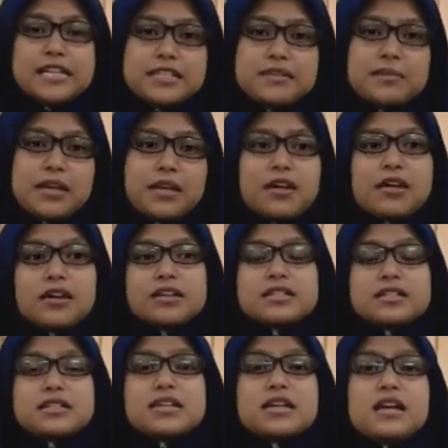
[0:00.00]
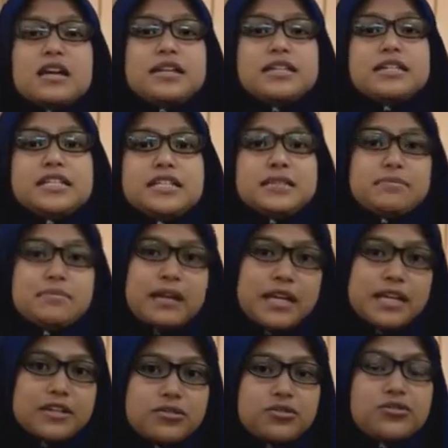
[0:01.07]
It's because the
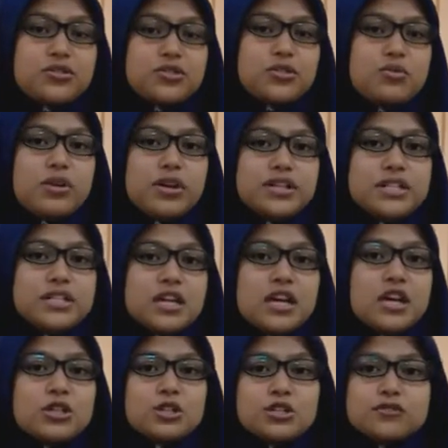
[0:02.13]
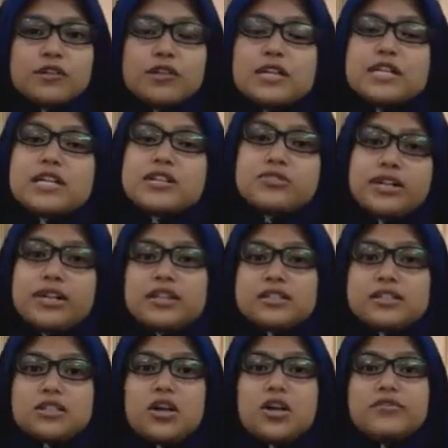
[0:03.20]
supplier also wants to follow the
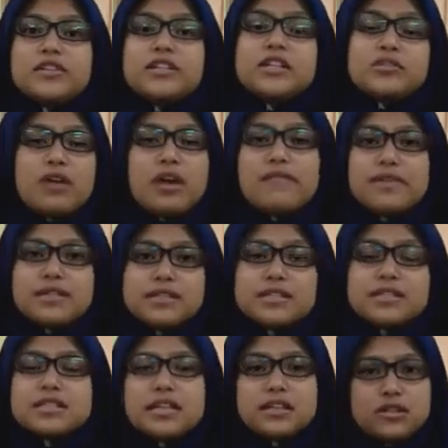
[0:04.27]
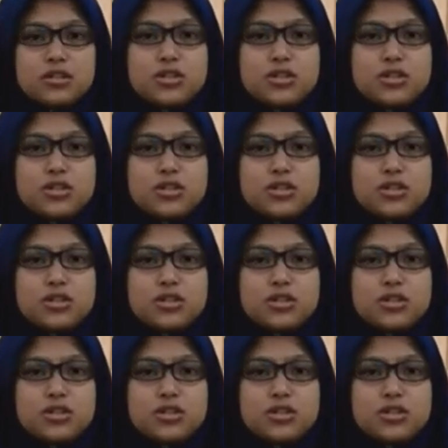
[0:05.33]
trend of the new advanced